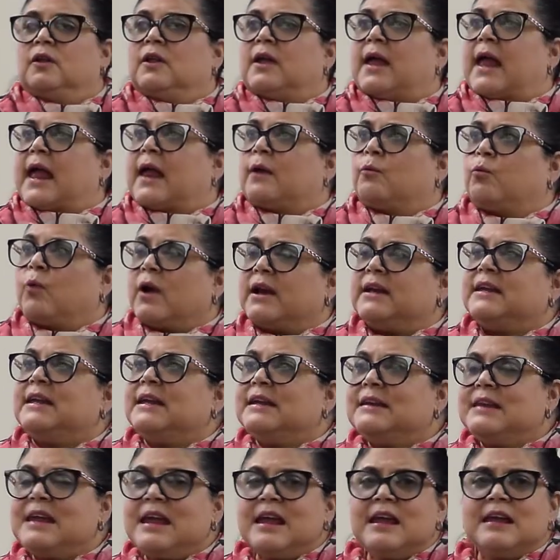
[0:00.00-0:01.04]
And when
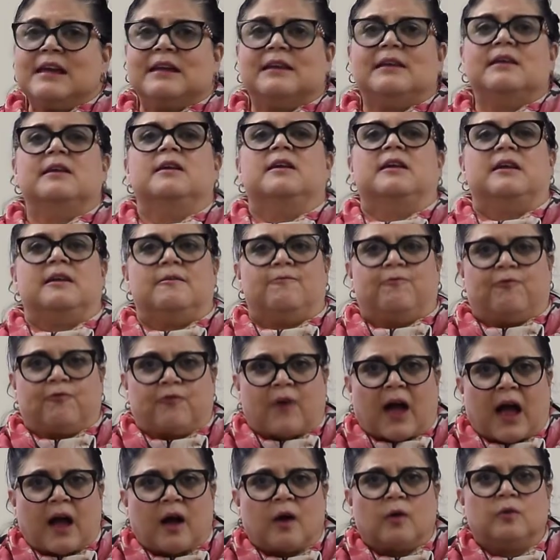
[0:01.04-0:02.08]
he did, he
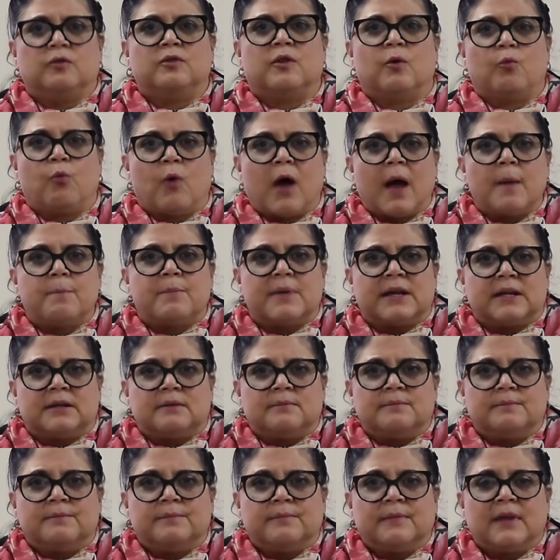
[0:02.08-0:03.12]
found the
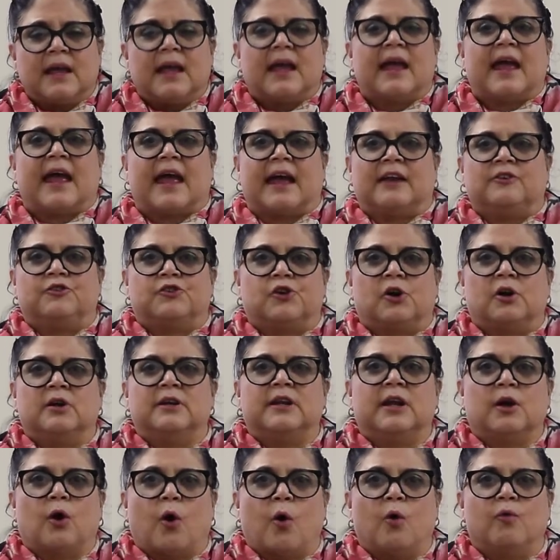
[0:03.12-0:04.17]
weapon and
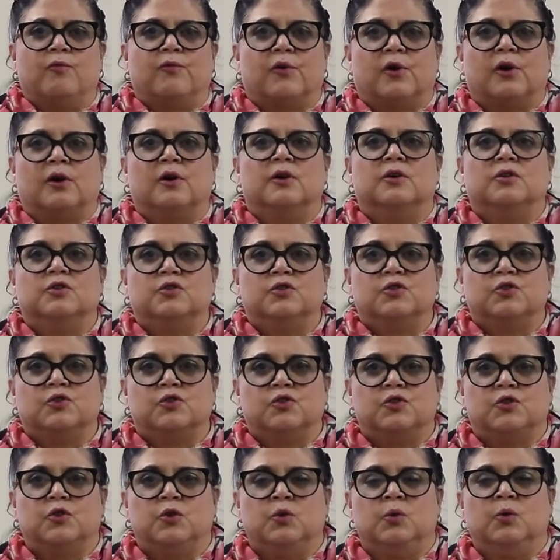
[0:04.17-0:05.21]
turned it over
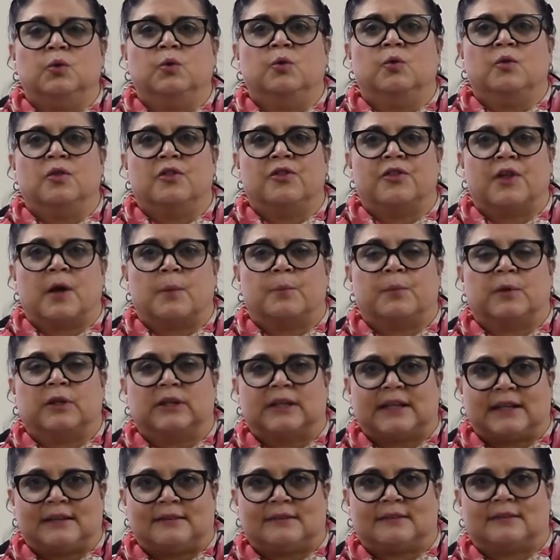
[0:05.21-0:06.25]
to the
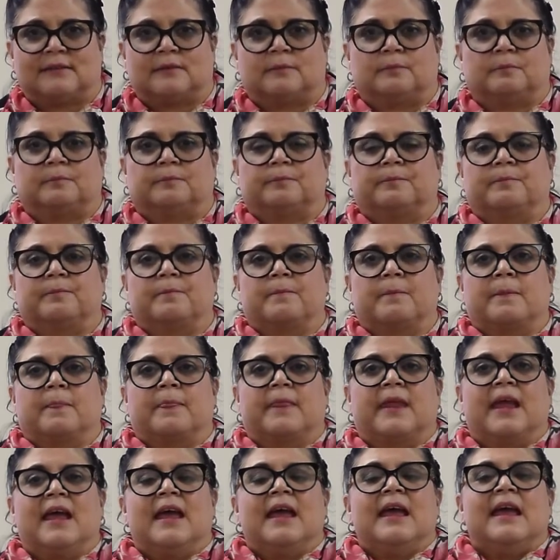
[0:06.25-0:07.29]
police.
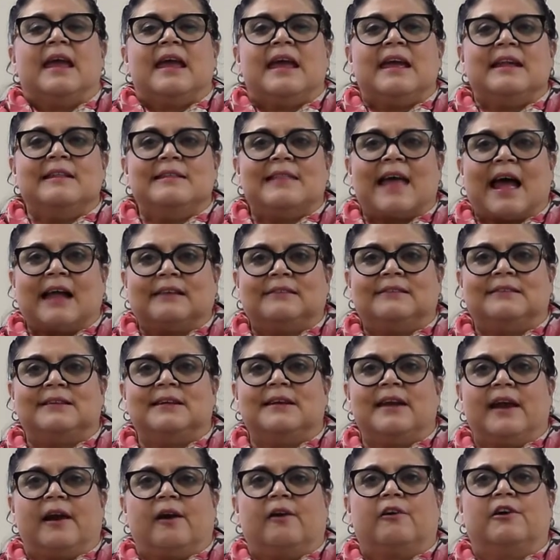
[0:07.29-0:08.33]
In that
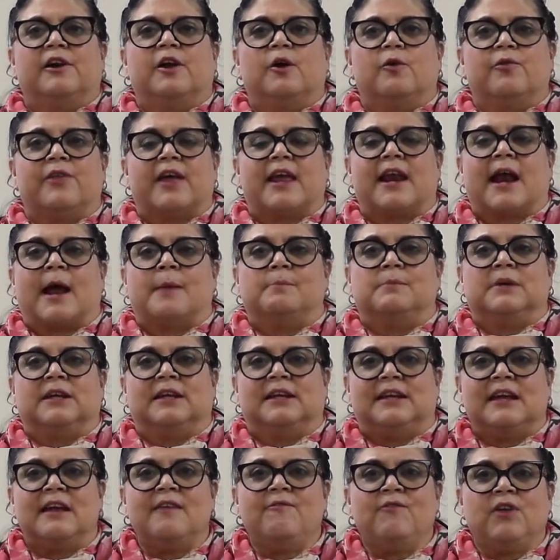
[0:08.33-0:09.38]
scenario that I'm
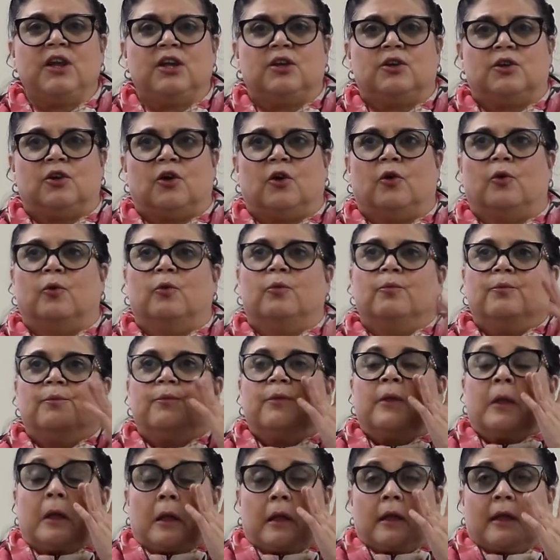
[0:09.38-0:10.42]
giving you,
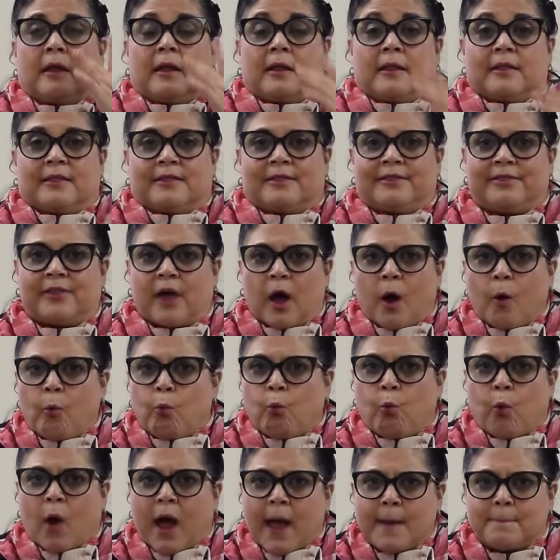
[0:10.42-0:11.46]

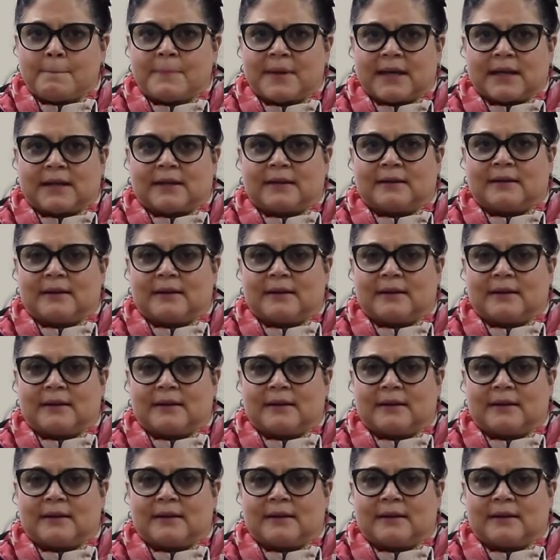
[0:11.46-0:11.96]
the weapon